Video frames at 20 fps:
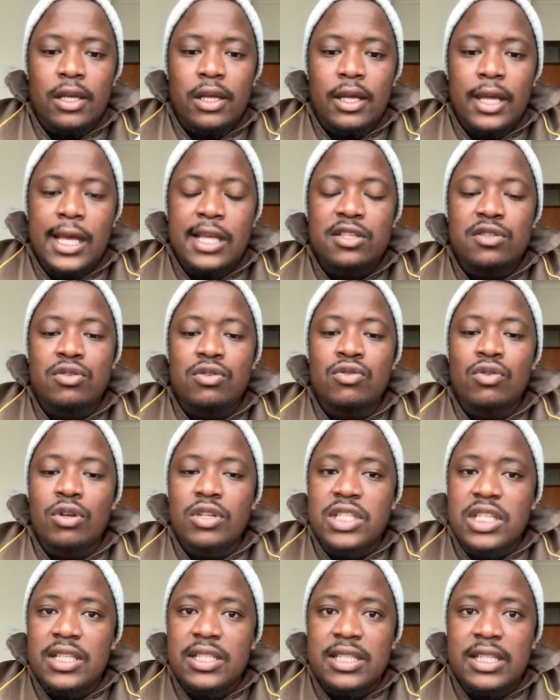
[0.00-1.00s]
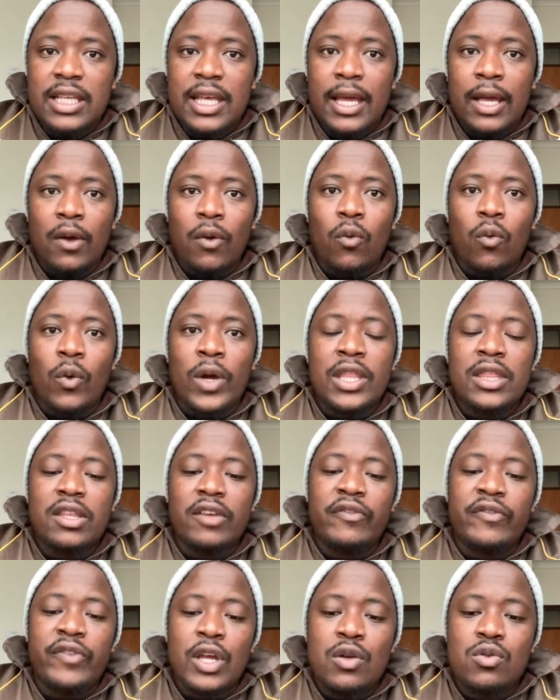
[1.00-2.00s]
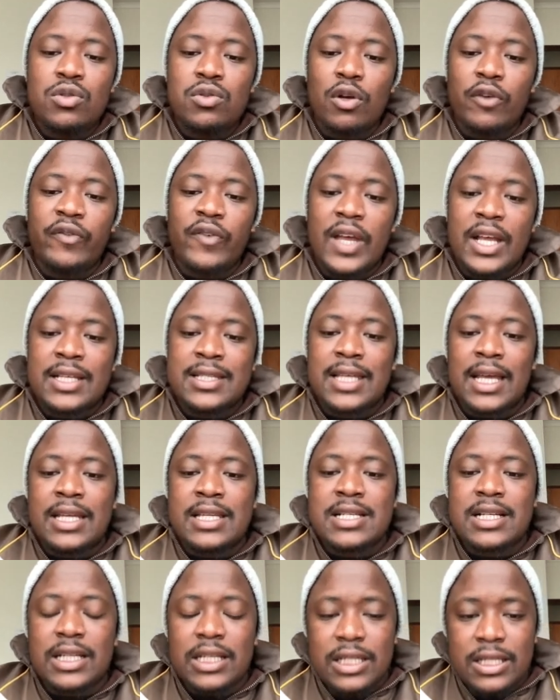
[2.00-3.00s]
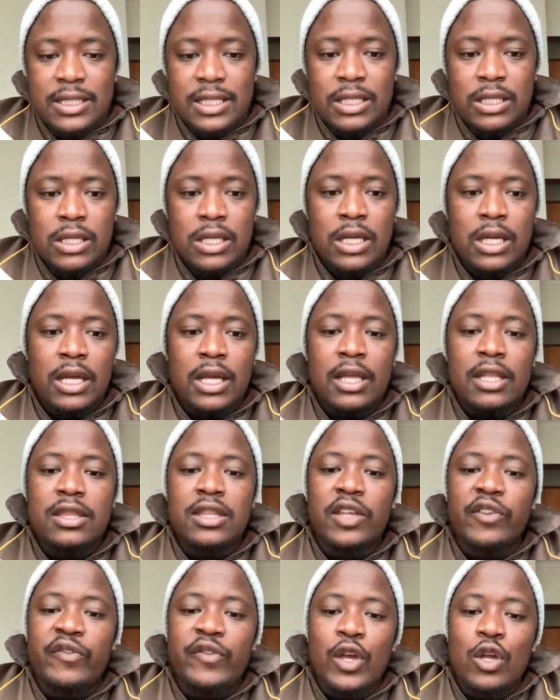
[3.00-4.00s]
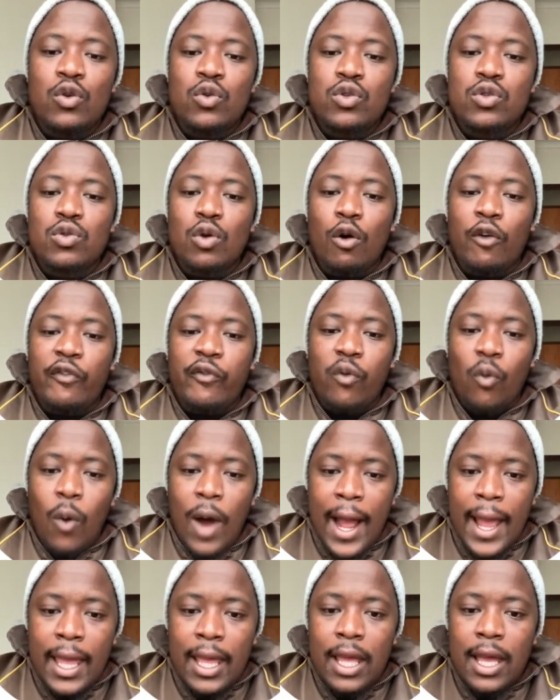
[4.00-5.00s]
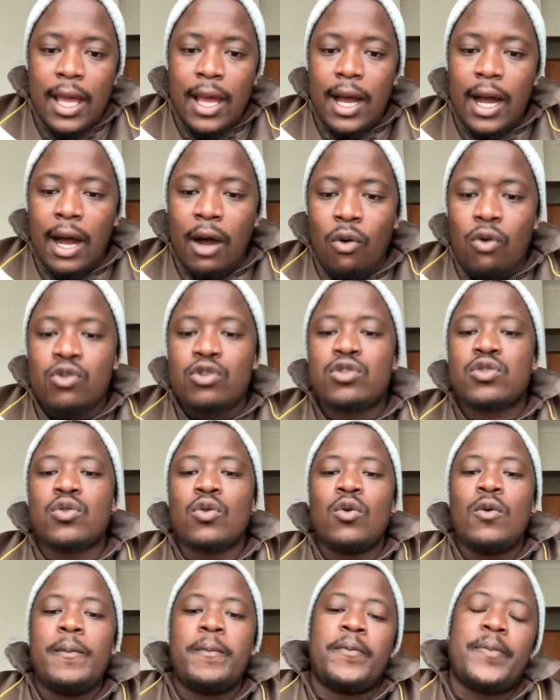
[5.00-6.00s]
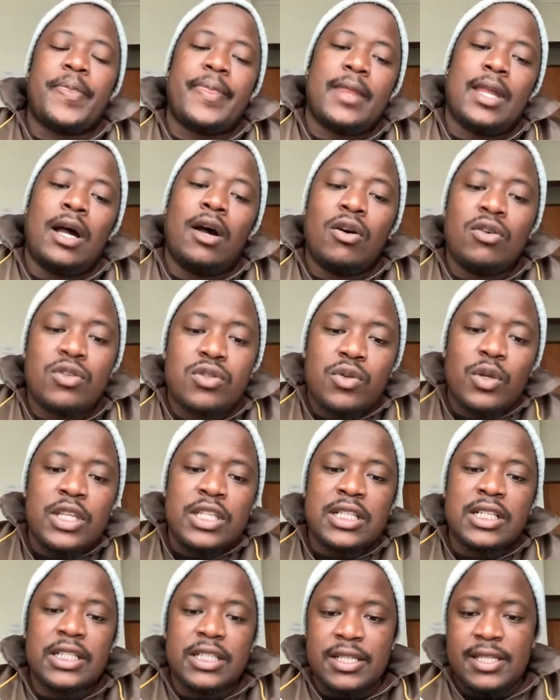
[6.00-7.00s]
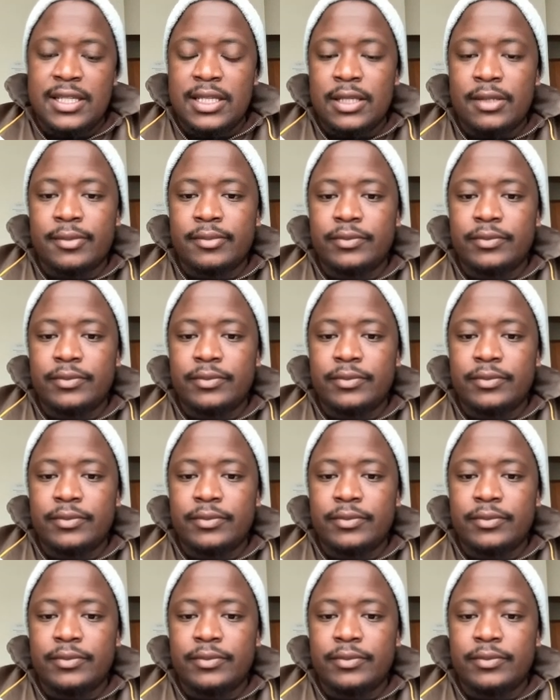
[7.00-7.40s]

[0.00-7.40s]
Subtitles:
As you notice here, when the values of x are increasing, the values of y are also increasing.